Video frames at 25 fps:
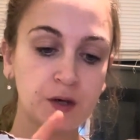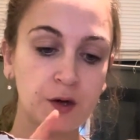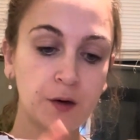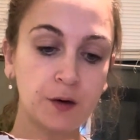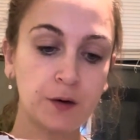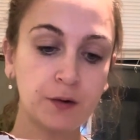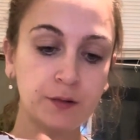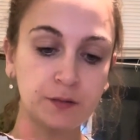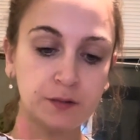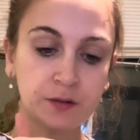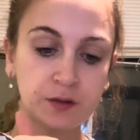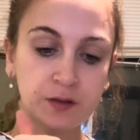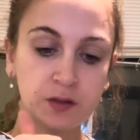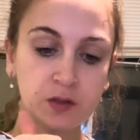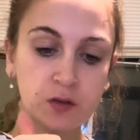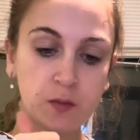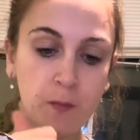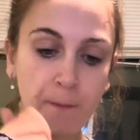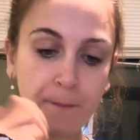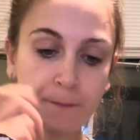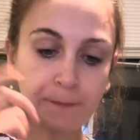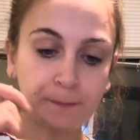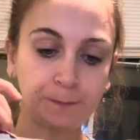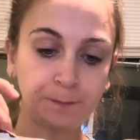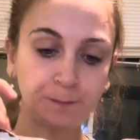oats,
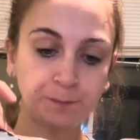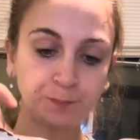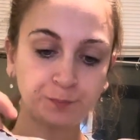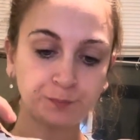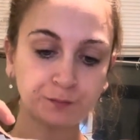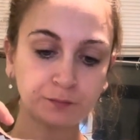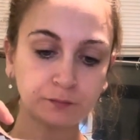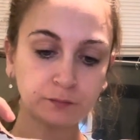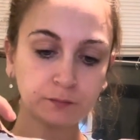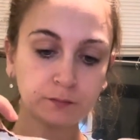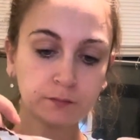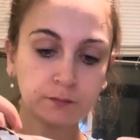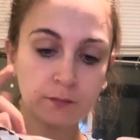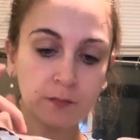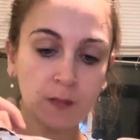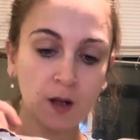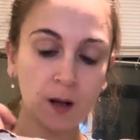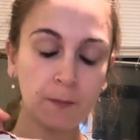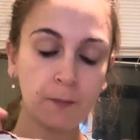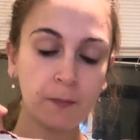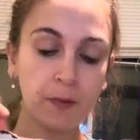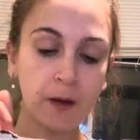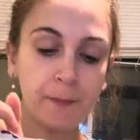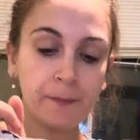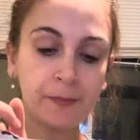
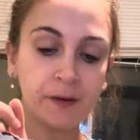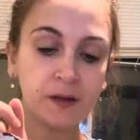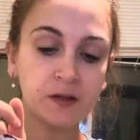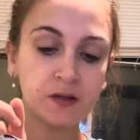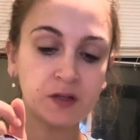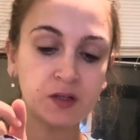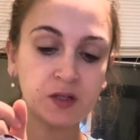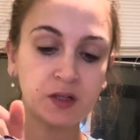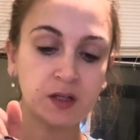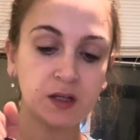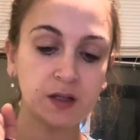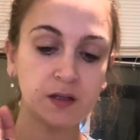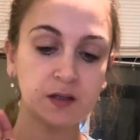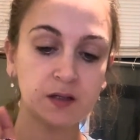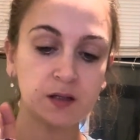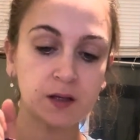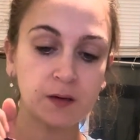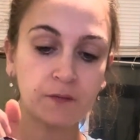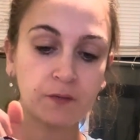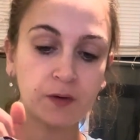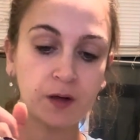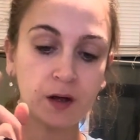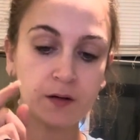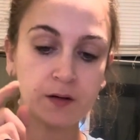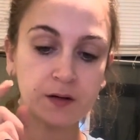pumpkin seeds,
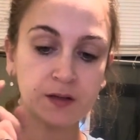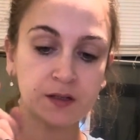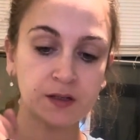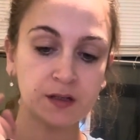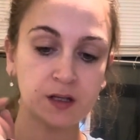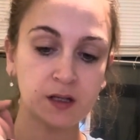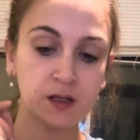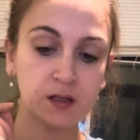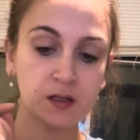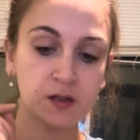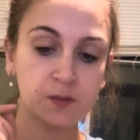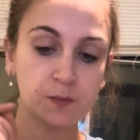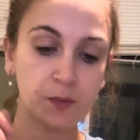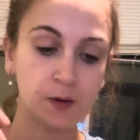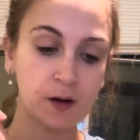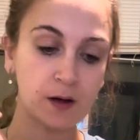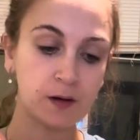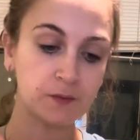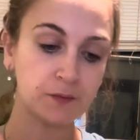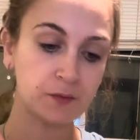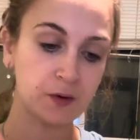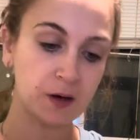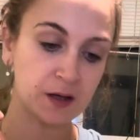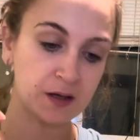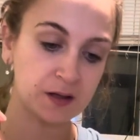sunflower seeds,
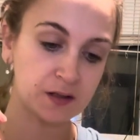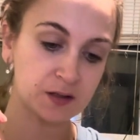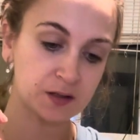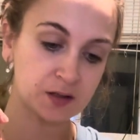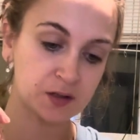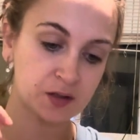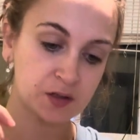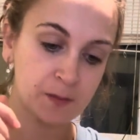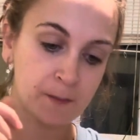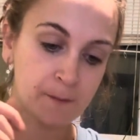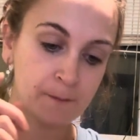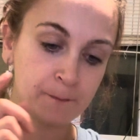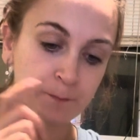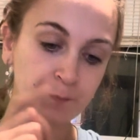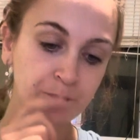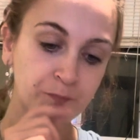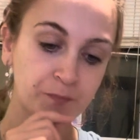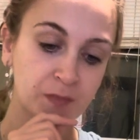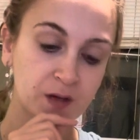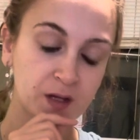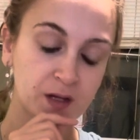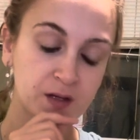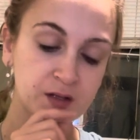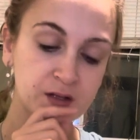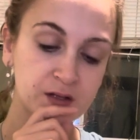brown rice,
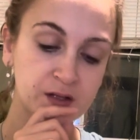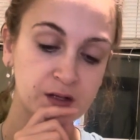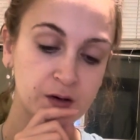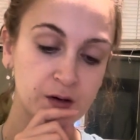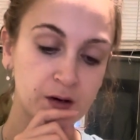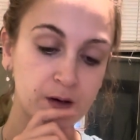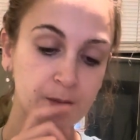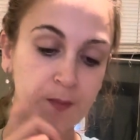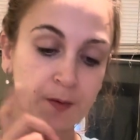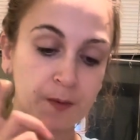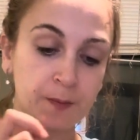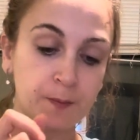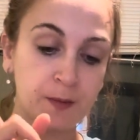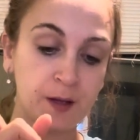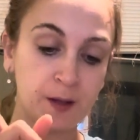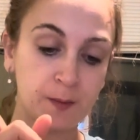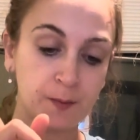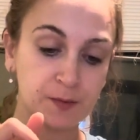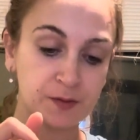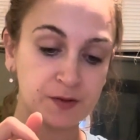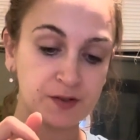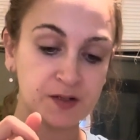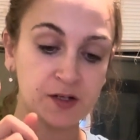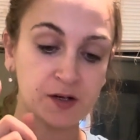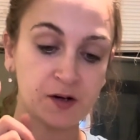syrup,
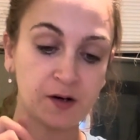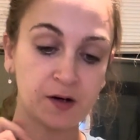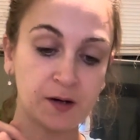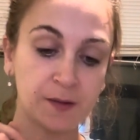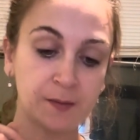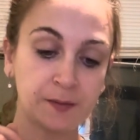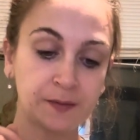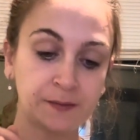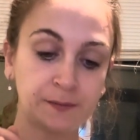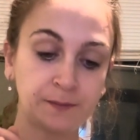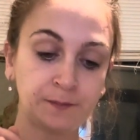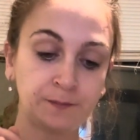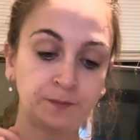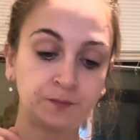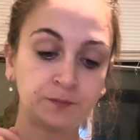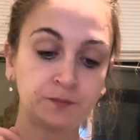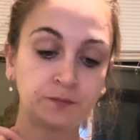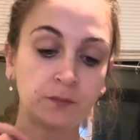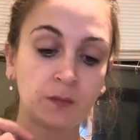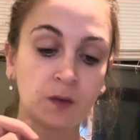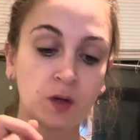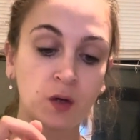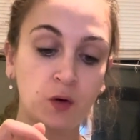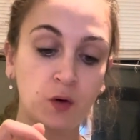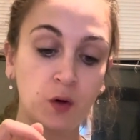maple syrup,
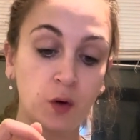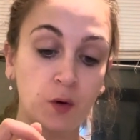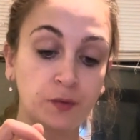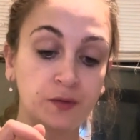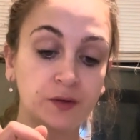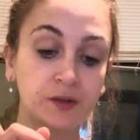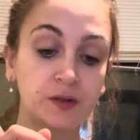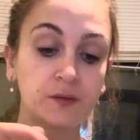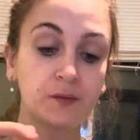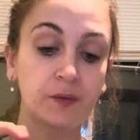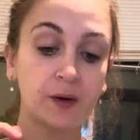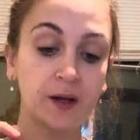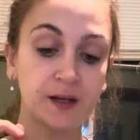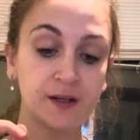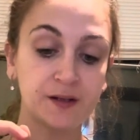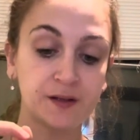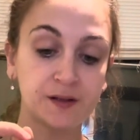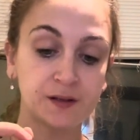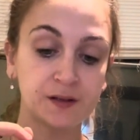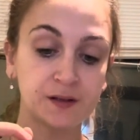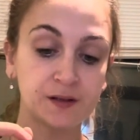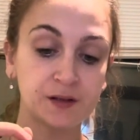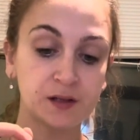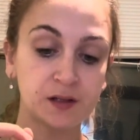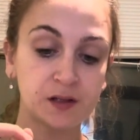golden
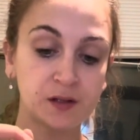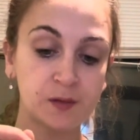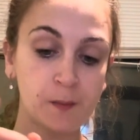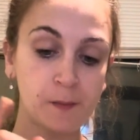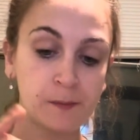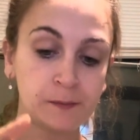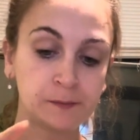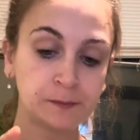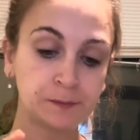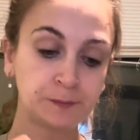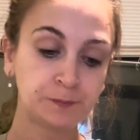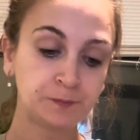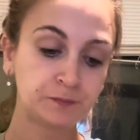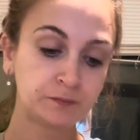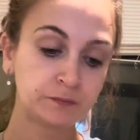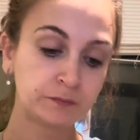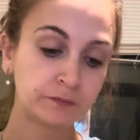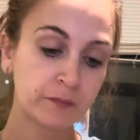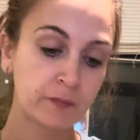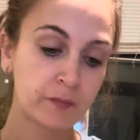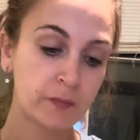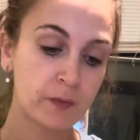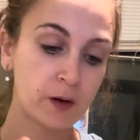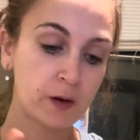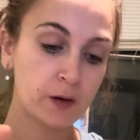raisins,
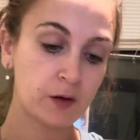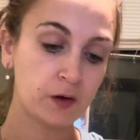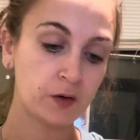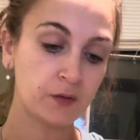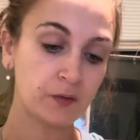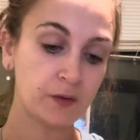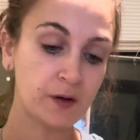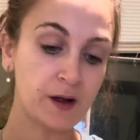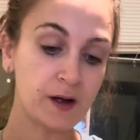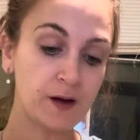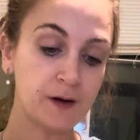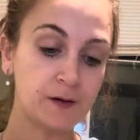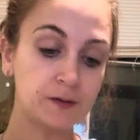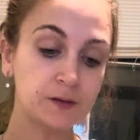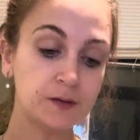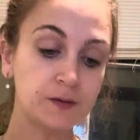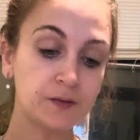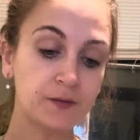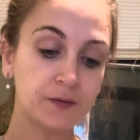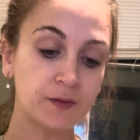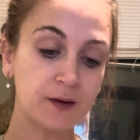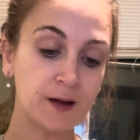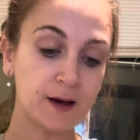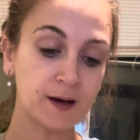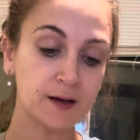ground
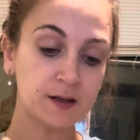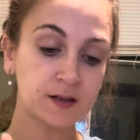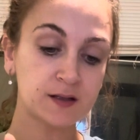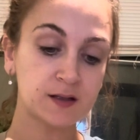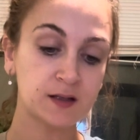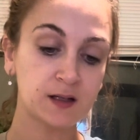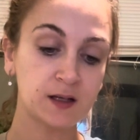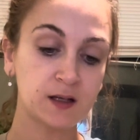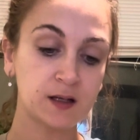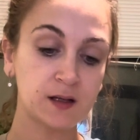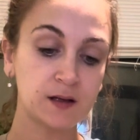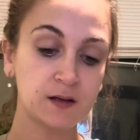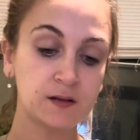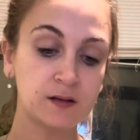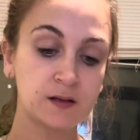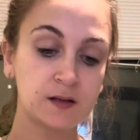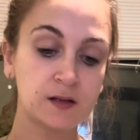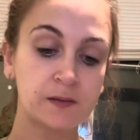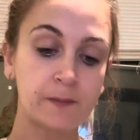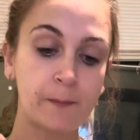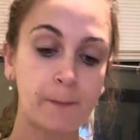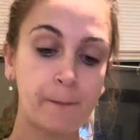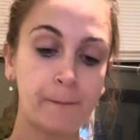flax seeds,